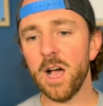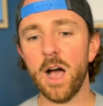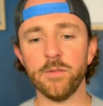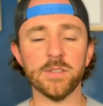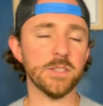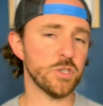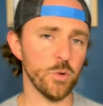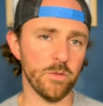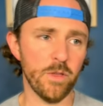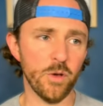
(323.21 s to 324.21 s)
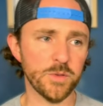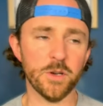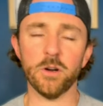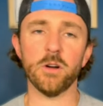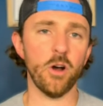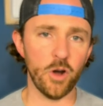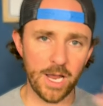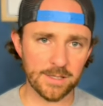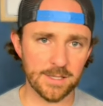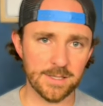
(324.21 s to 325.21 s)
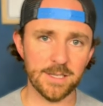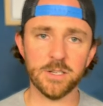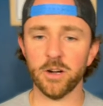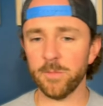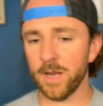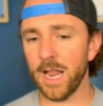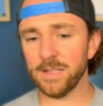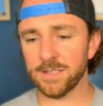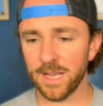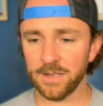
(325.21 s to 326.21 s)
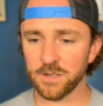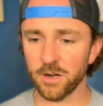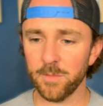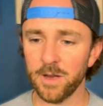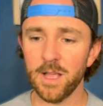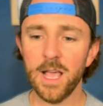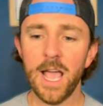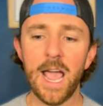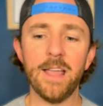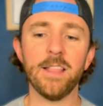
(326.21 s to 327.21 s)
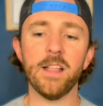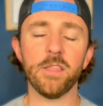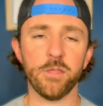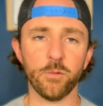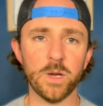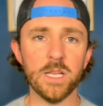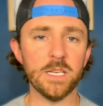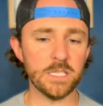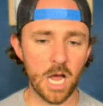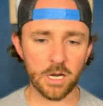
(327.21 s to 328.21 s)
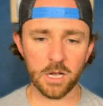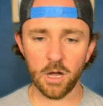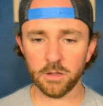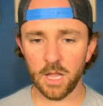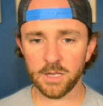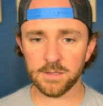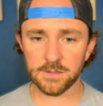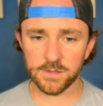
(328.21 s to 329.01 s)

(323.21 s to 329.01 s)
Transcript: Obviously, two of those are ACC tournament and NCAA tournament, and then three non-con losses.